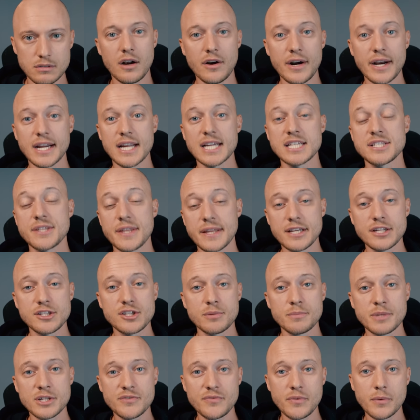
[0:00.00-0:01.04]
All right, guys, thank you
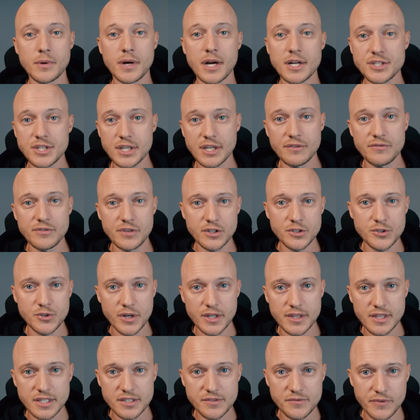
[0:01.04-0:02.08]
so much for watching. If you
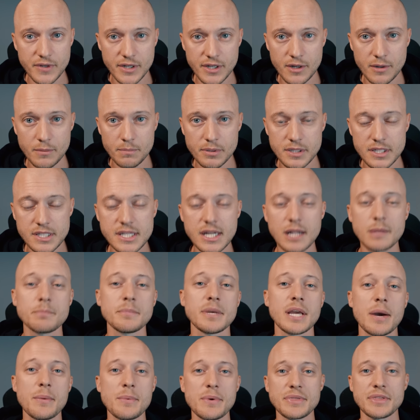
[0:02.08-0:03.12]
enjoyed this video, please help
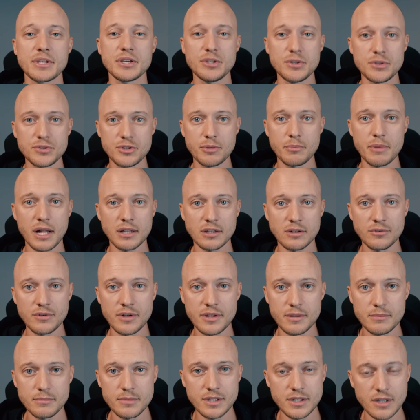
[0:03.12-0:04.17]
me out with the YouTube
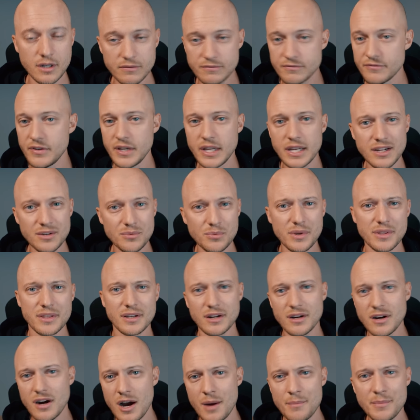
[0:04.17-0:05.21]
algorithm. You know, feed it with a
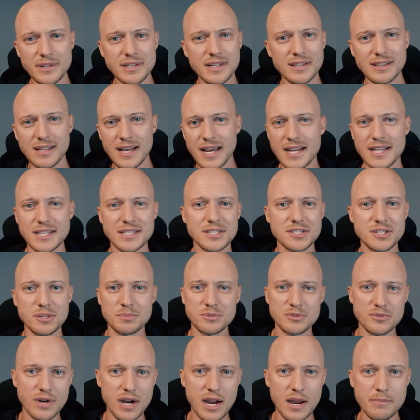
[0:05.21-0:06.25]
comment, a like, and a
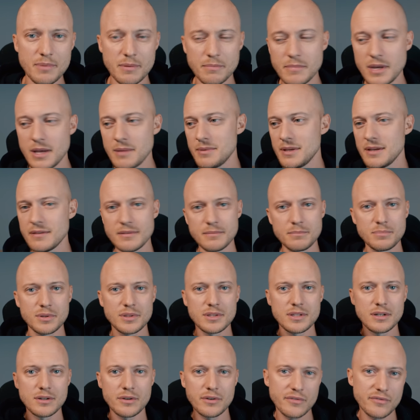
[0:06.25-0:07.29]
subscribe, and maybe even
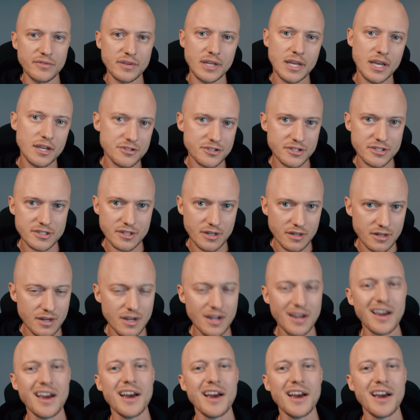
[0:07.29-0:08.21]
put the notifications on.